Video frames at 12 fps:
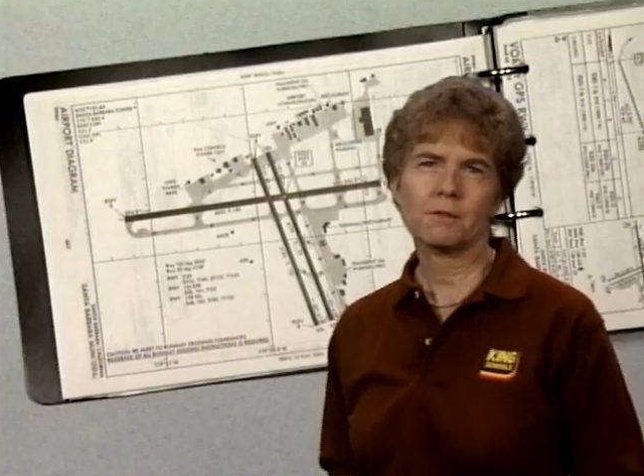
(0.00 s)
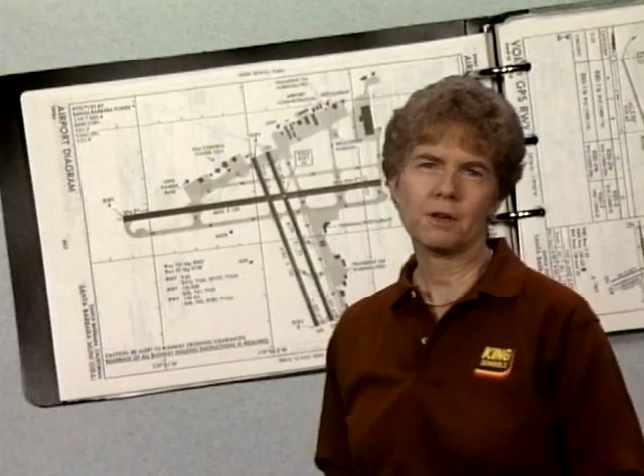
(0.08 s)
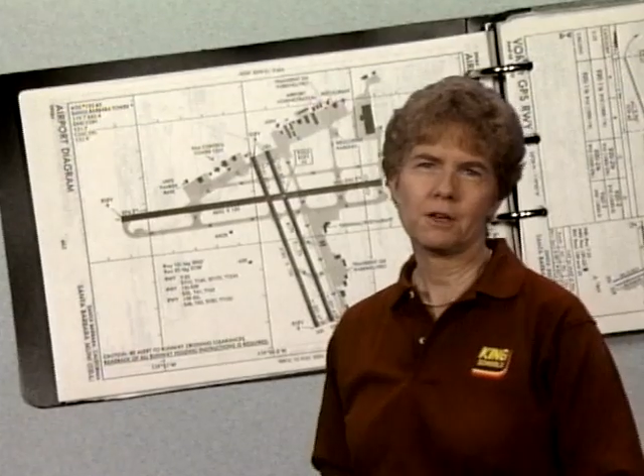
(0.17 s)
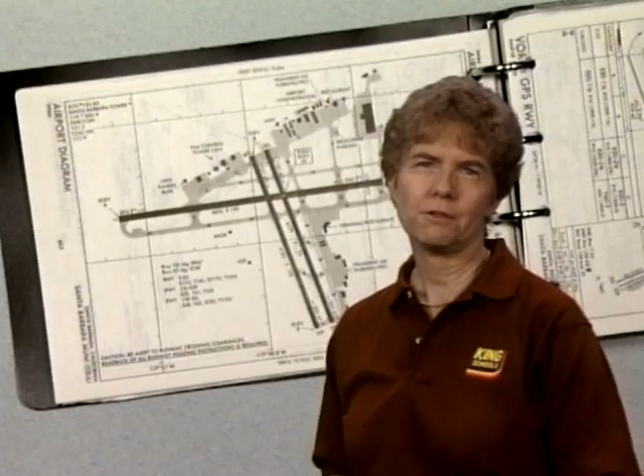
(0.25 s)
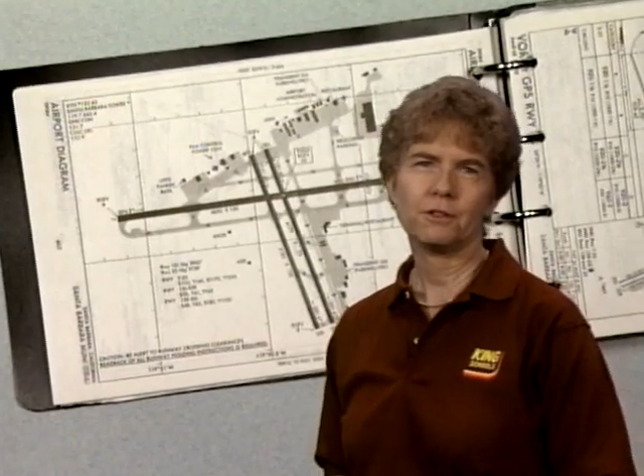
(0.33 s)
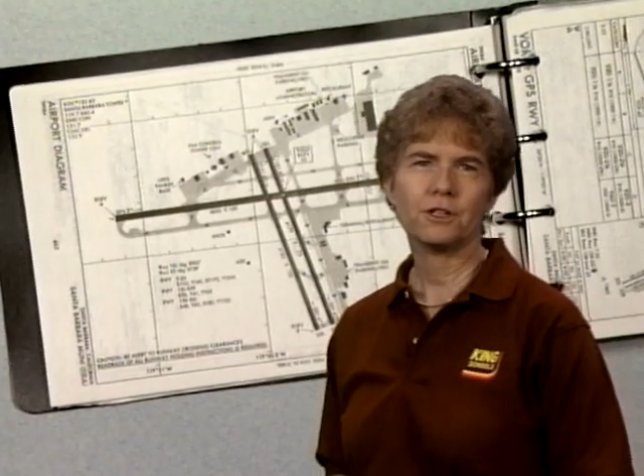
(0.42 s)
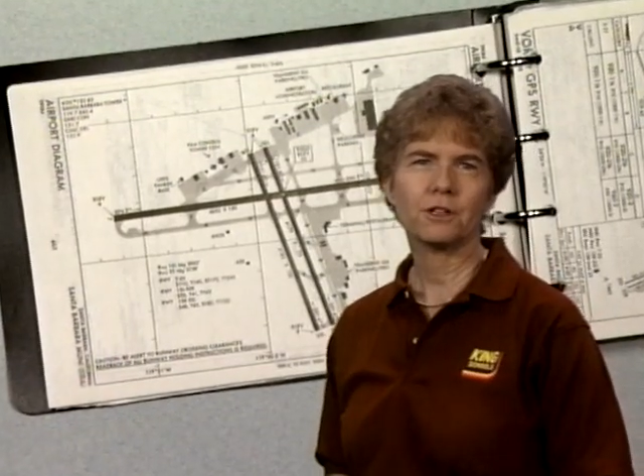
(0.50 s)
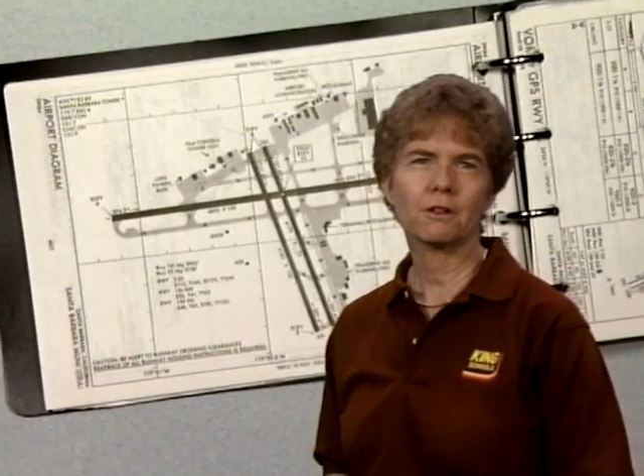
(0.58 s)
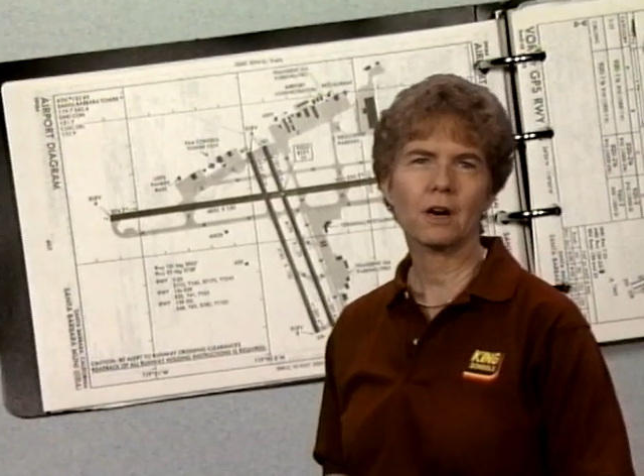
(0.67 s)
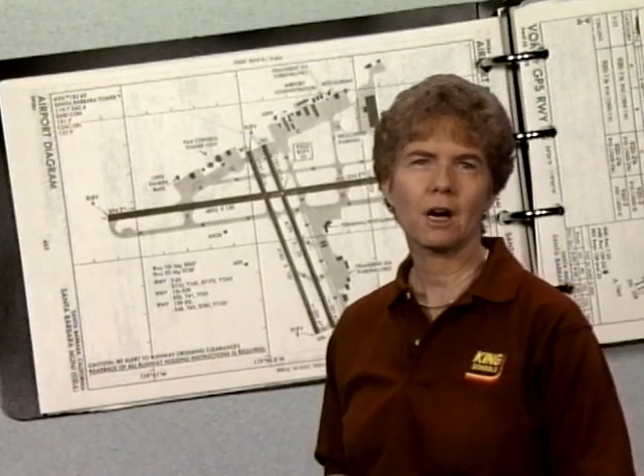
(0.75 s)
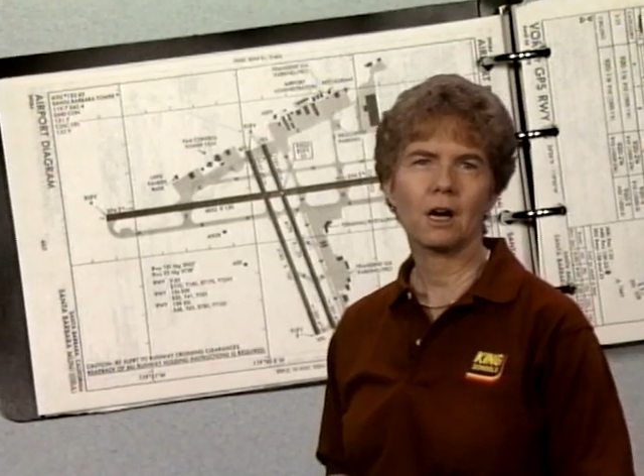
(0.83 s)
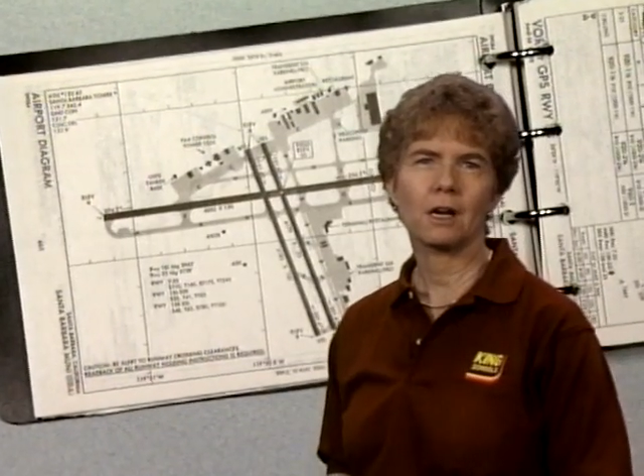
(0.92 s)
reduce
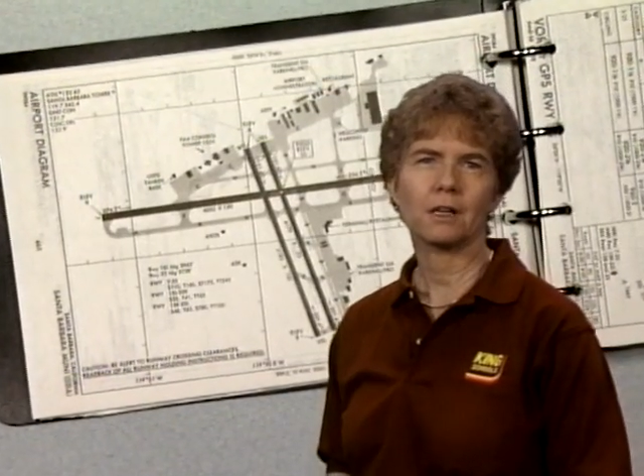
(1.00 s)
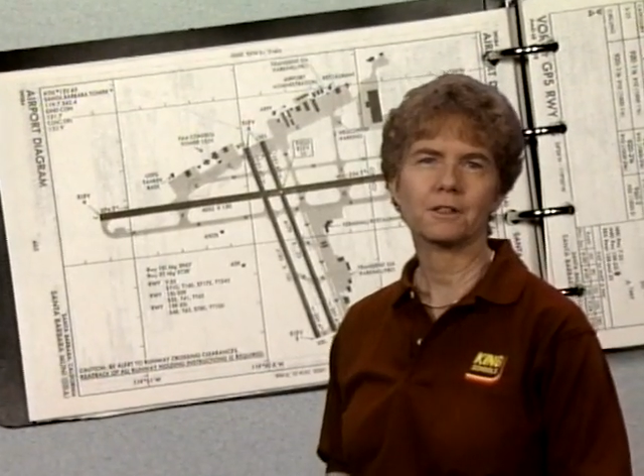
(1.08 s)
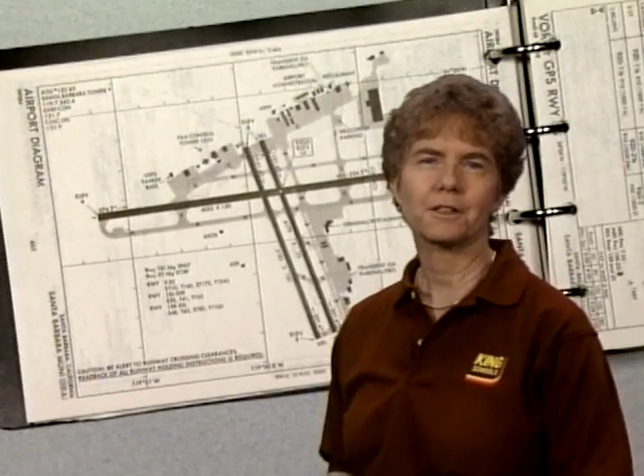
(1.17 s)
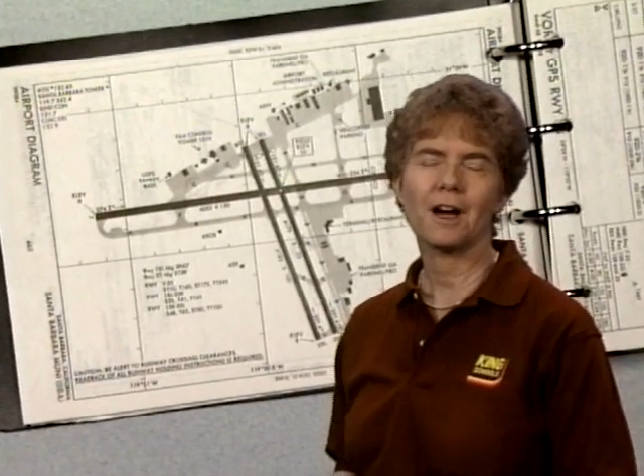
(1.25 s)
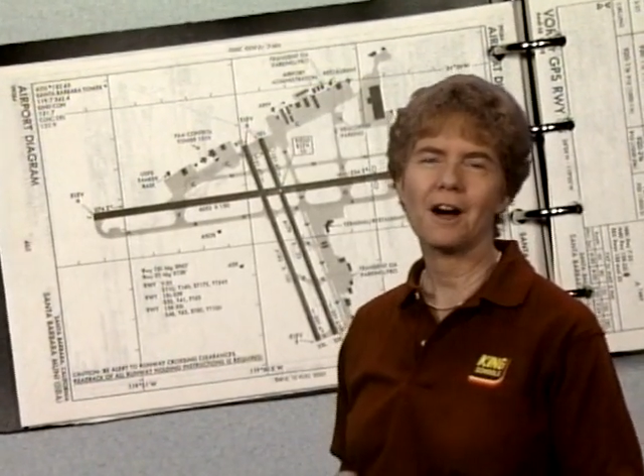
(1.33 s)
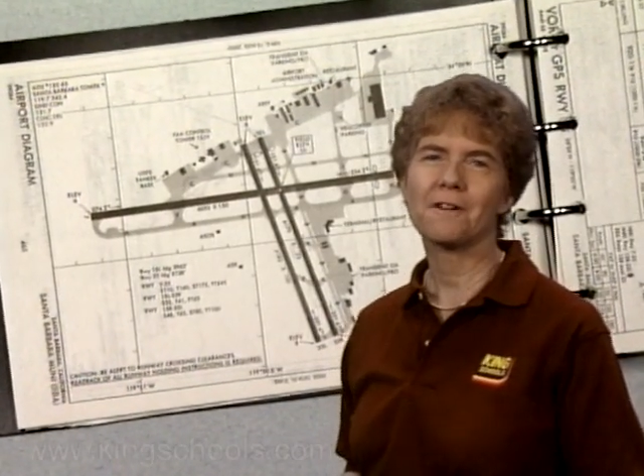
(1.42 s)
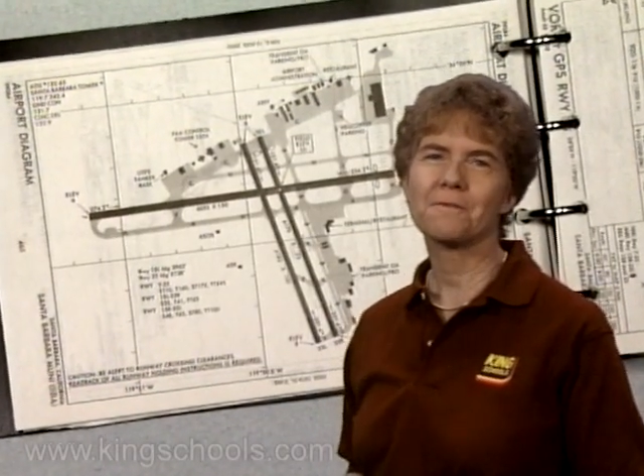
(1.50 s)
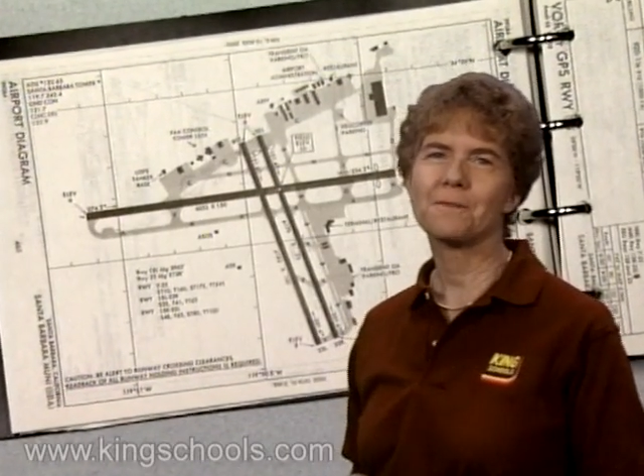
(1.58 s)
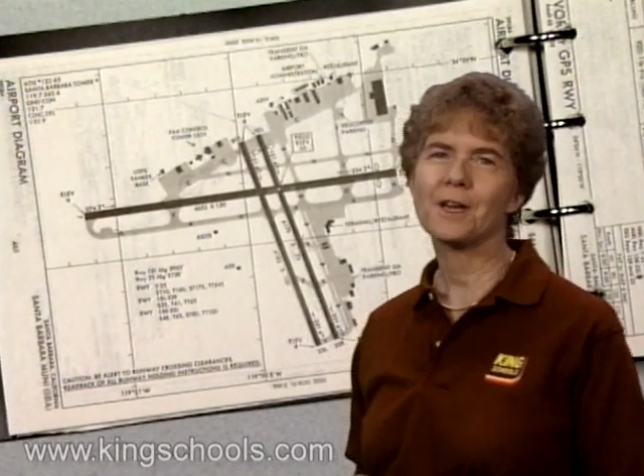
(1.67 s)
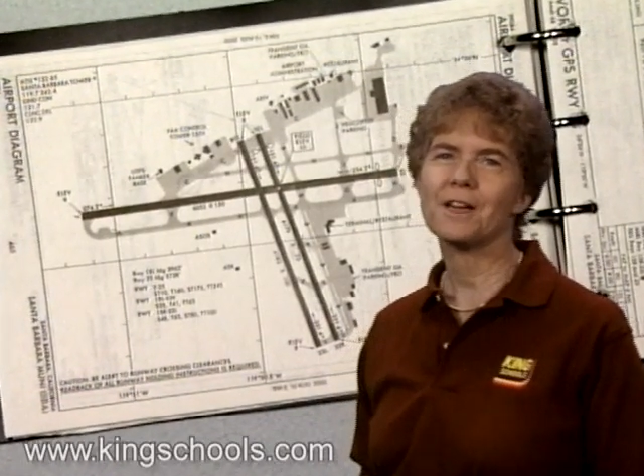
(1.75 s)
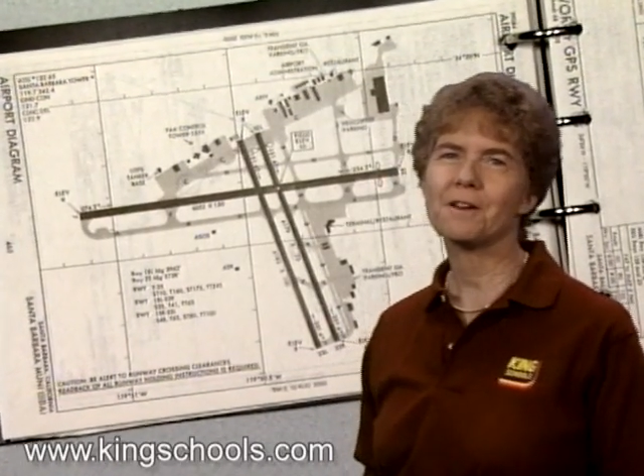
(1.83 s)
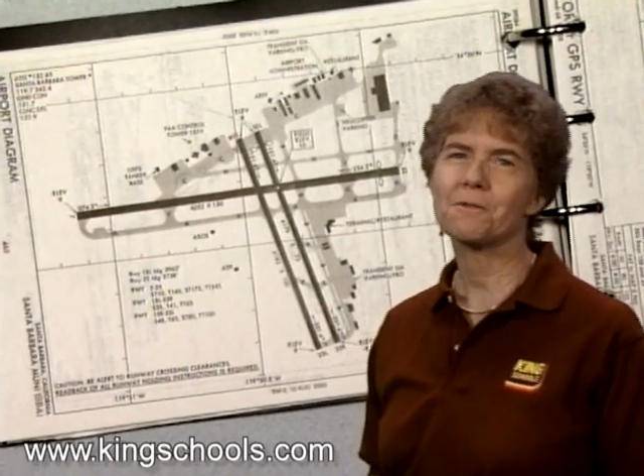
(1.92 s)
your odds of
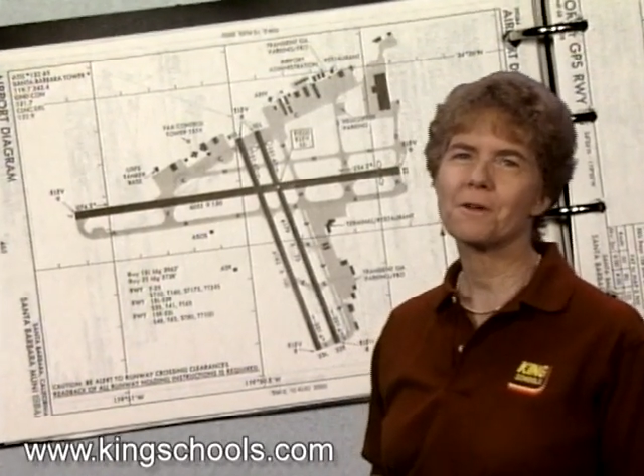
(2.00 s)
being